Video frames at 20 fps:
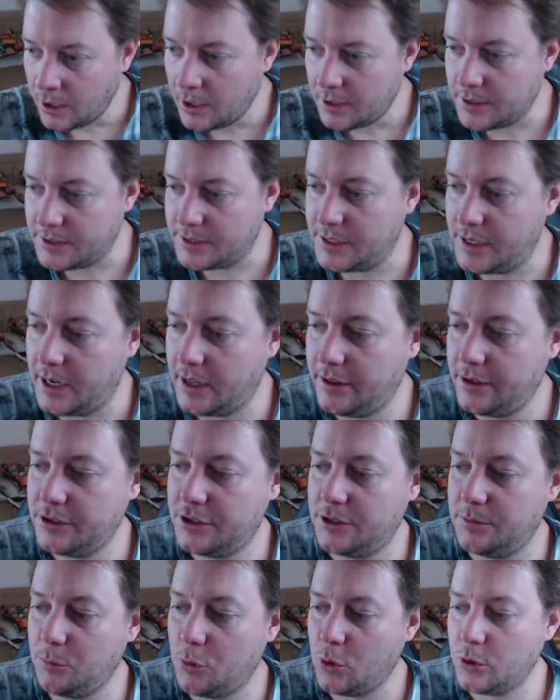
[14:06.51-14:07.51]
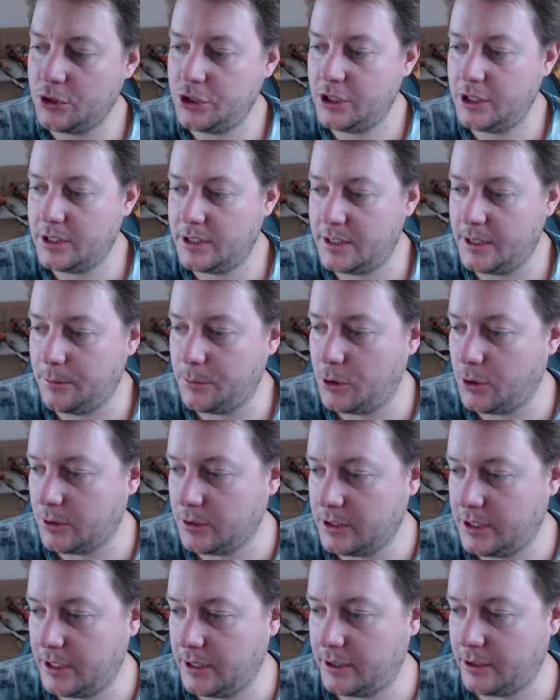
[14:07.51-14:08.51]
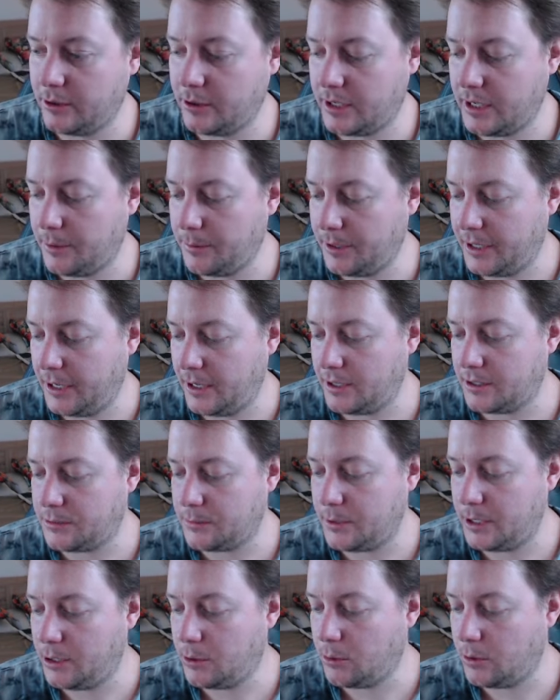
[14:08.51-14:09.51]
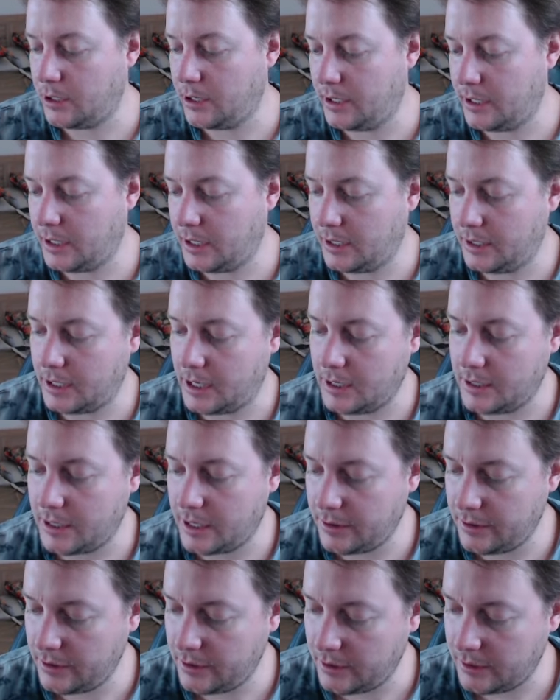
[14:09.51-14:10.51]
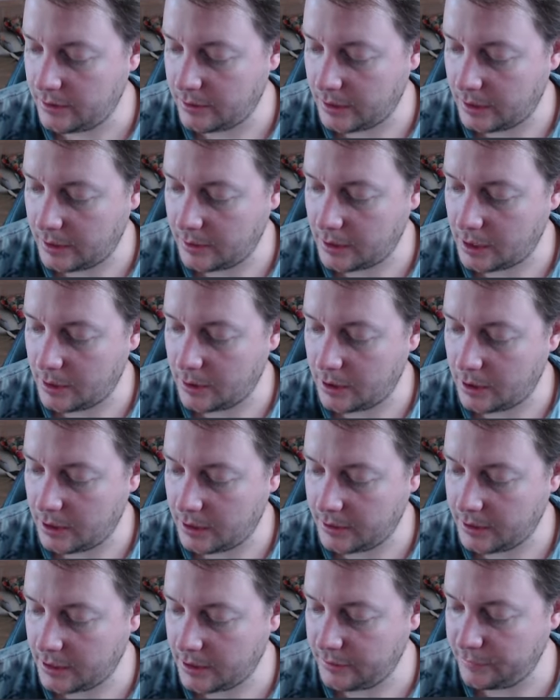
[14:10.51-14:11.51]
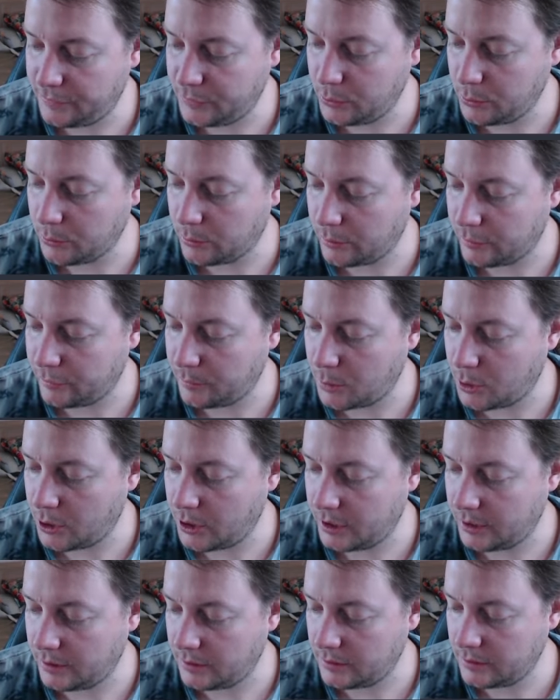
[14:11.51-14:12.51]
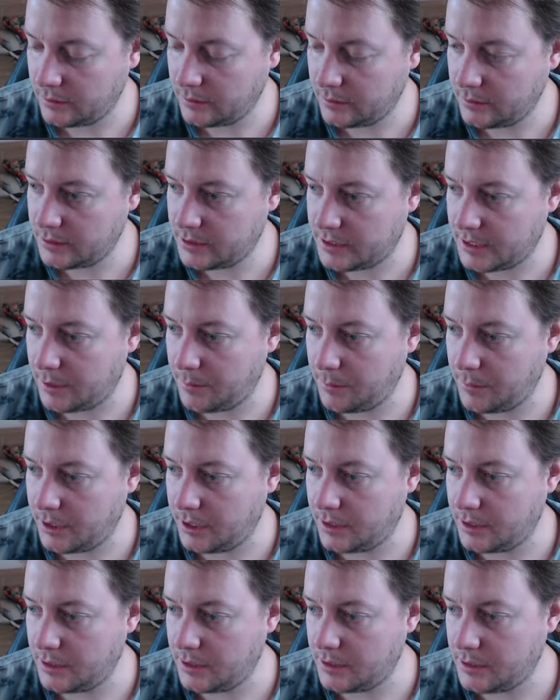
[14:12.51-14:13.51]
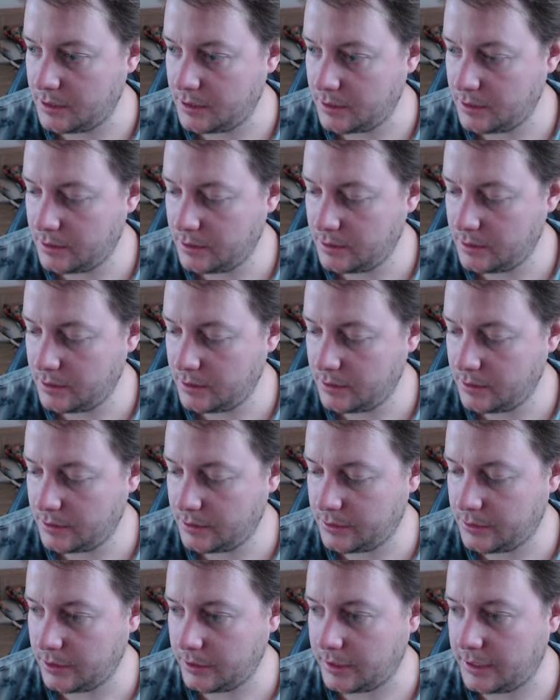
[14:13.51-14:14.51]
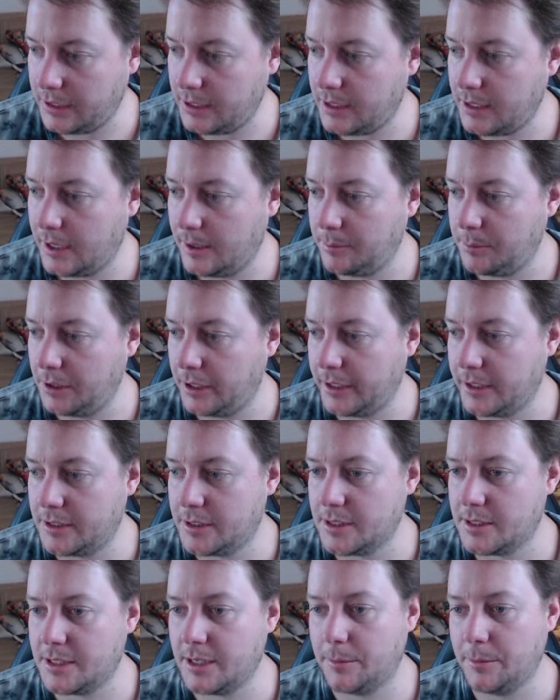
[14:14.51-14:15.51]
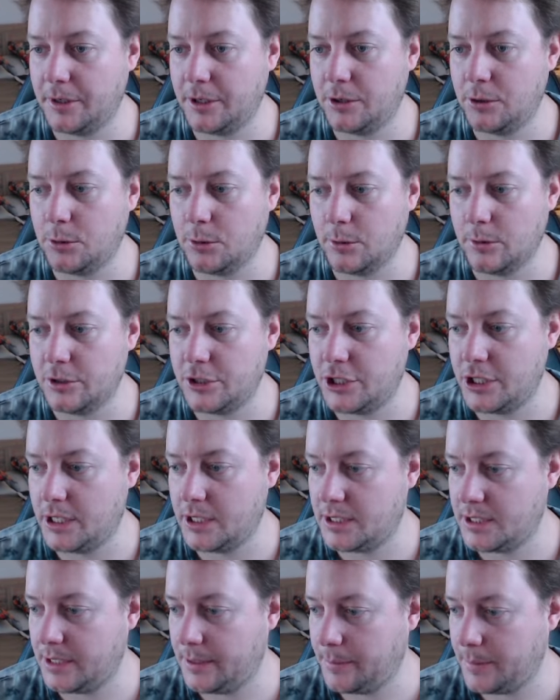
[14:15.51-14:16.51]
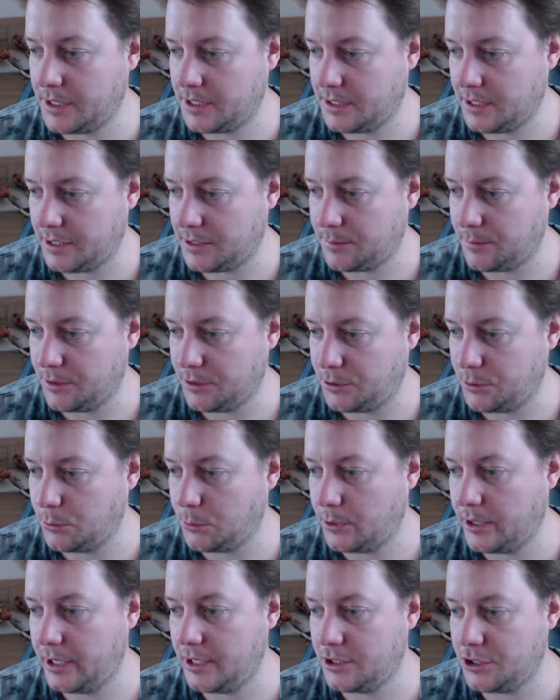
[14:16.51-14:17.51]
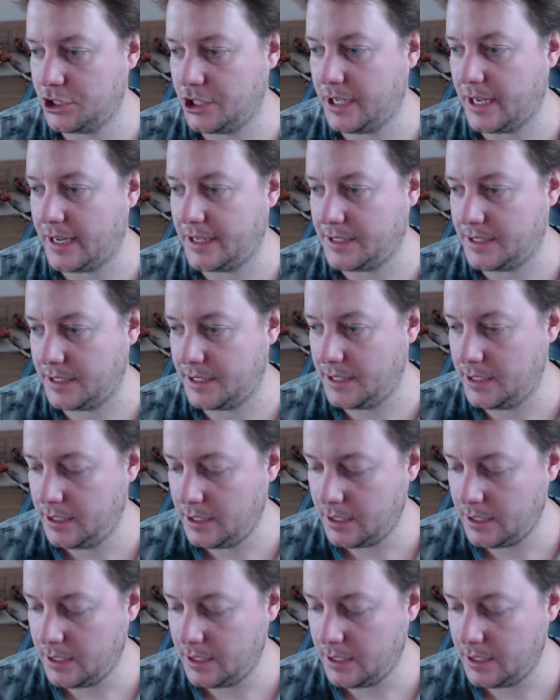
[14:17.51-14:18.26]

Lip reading: There's more GSM content I got coming out as well. Another viewer of mine sent me the GitHub link to something called GSM Assessment Toolkit, GAT.